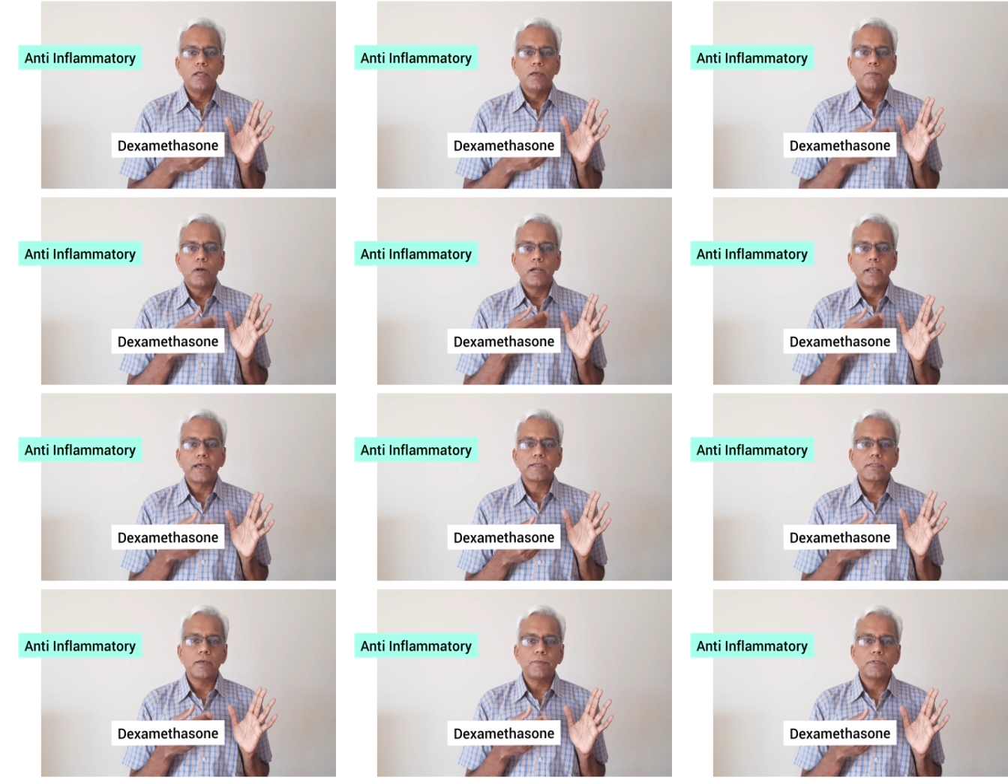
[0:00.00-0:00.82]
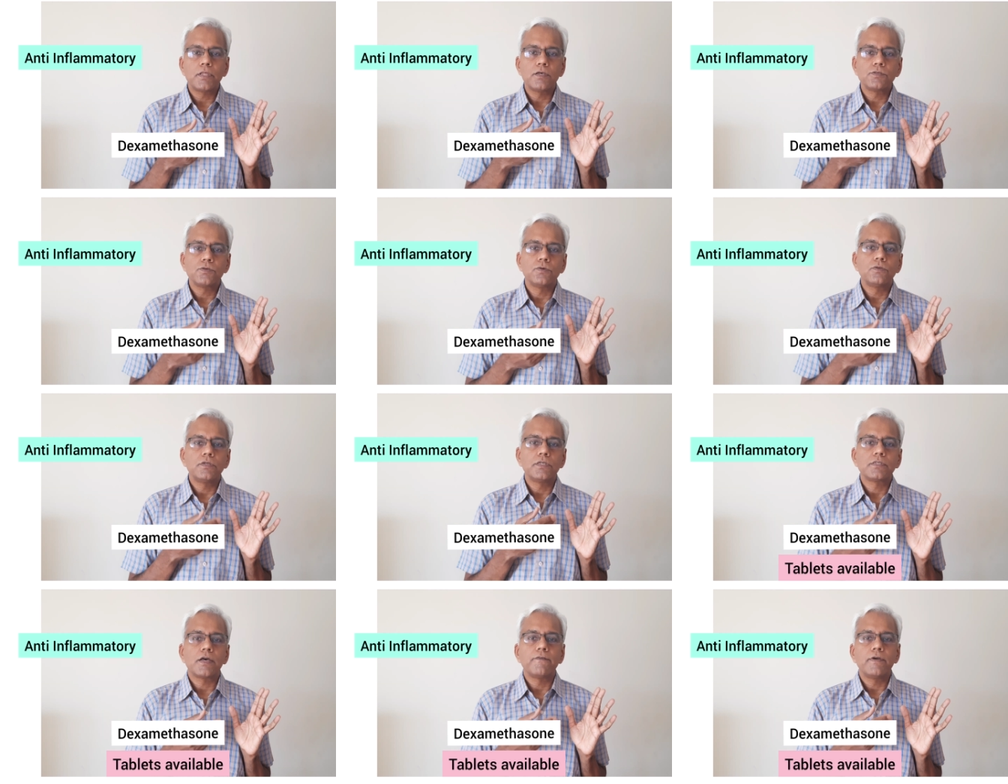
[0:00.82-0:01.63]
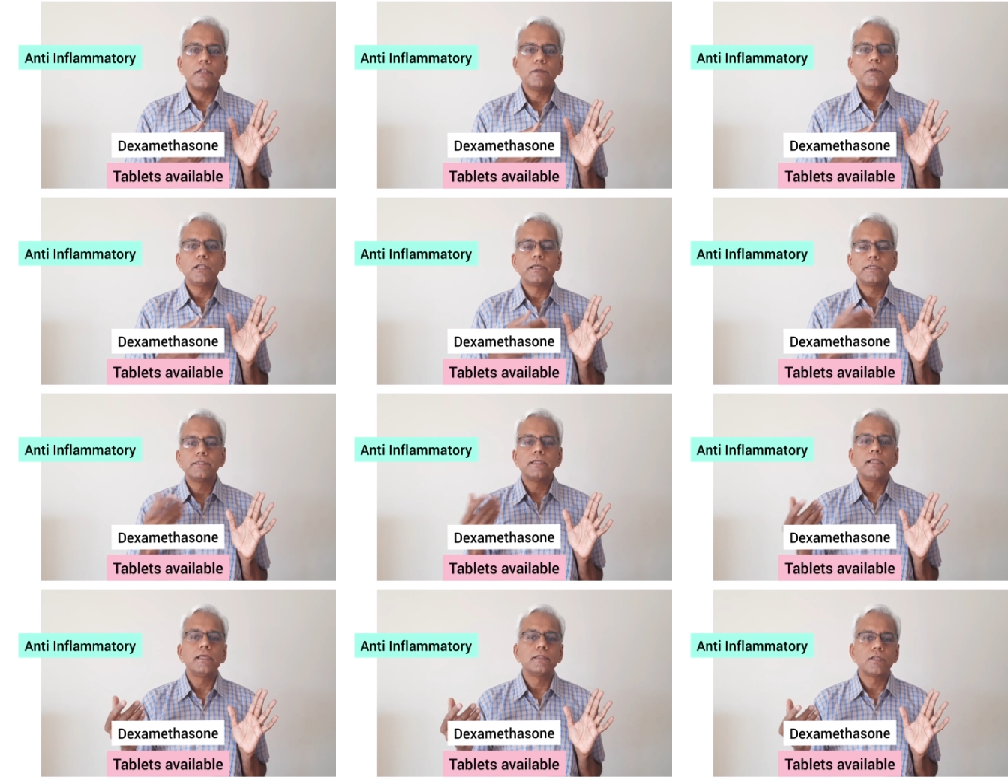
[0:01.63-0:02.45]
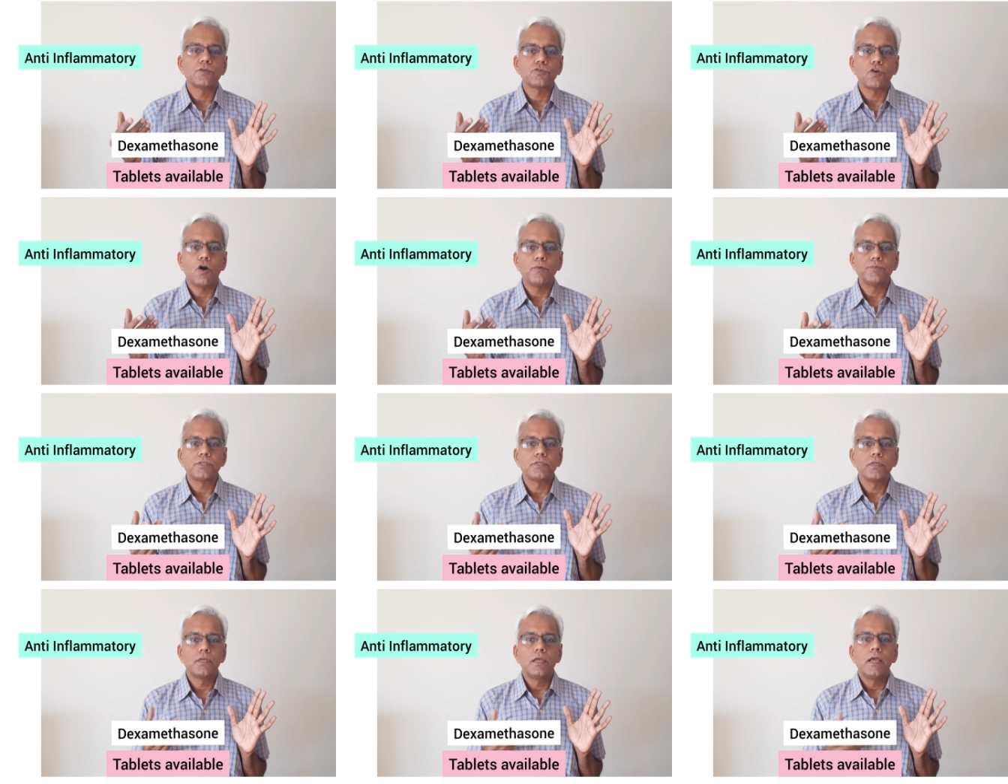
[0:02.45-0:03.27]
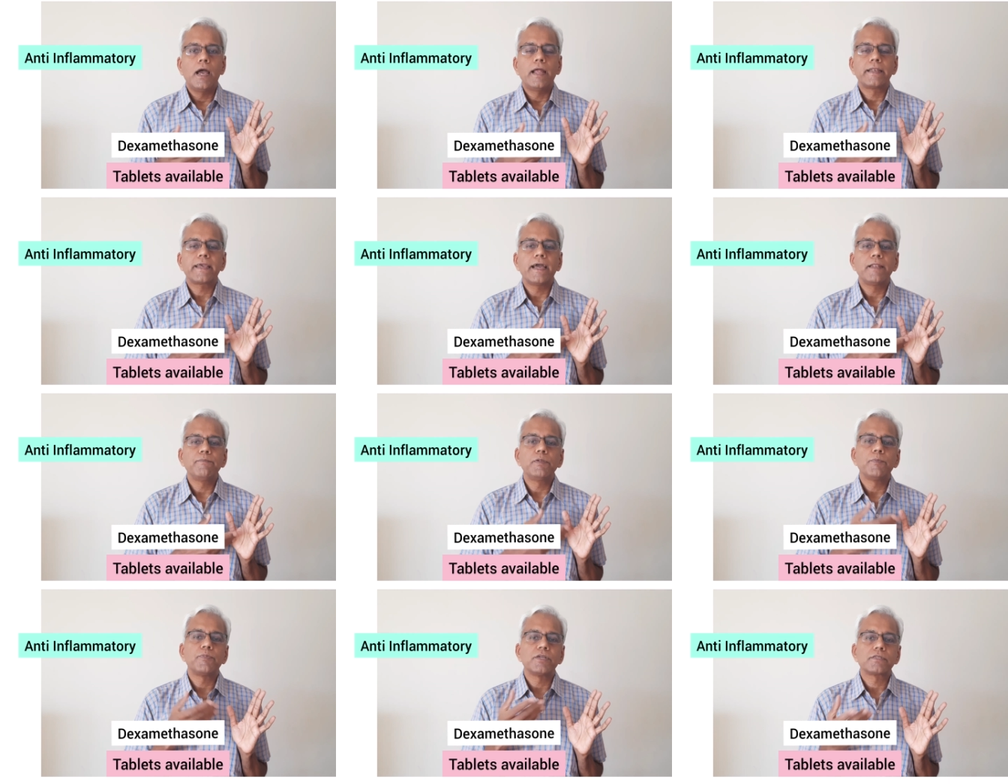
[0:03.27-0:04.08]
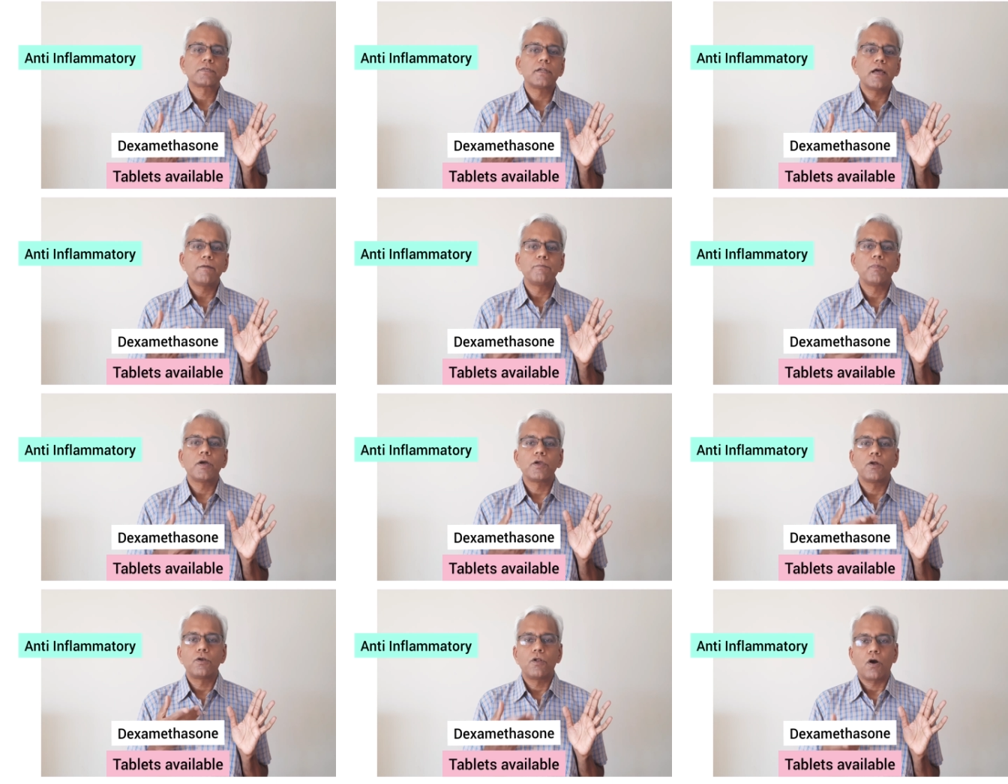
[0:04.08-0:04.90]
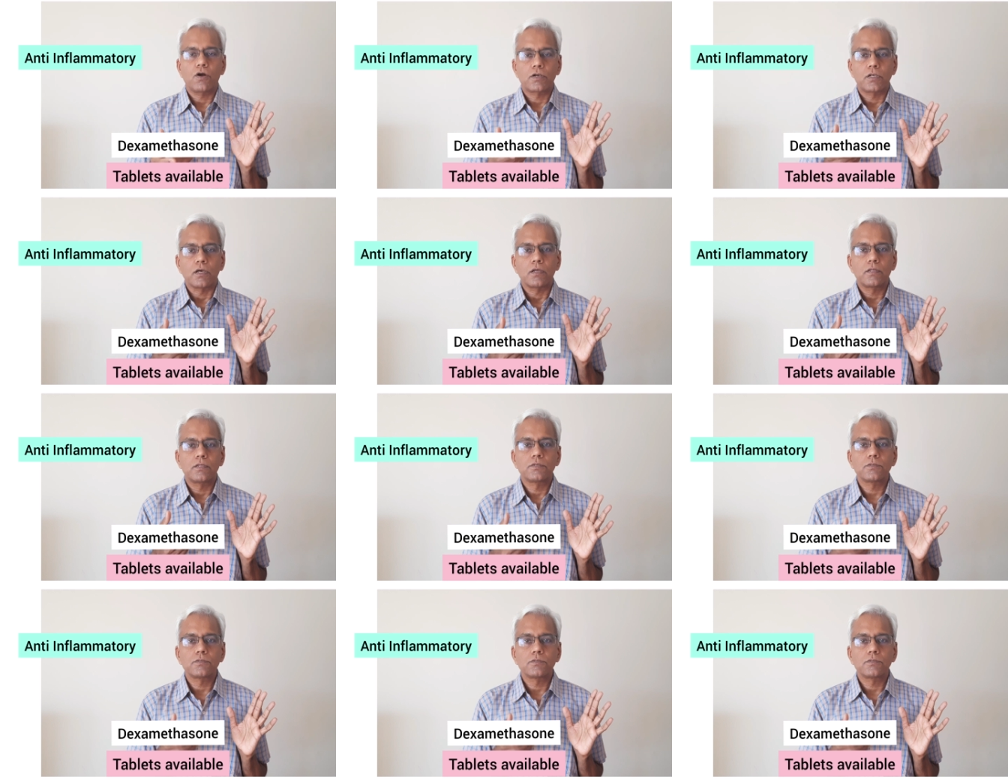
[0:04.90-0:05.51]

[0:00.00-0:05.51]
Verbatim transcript: But dexamethasone is available easily in the shops and can be prescribed by your doctor.